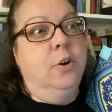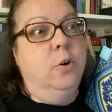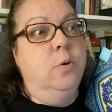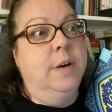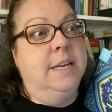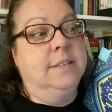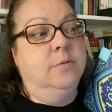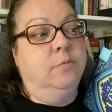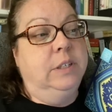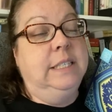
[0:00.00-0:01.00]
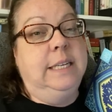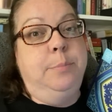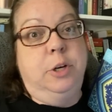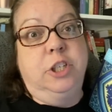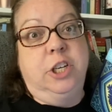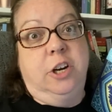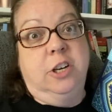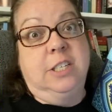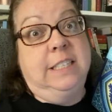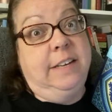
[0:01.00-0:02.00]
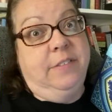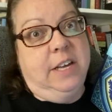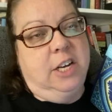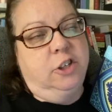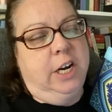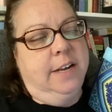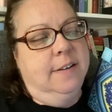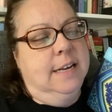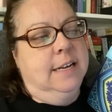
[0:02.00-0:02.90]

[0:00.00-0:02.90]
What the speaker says: who is really pushing her to leave the country.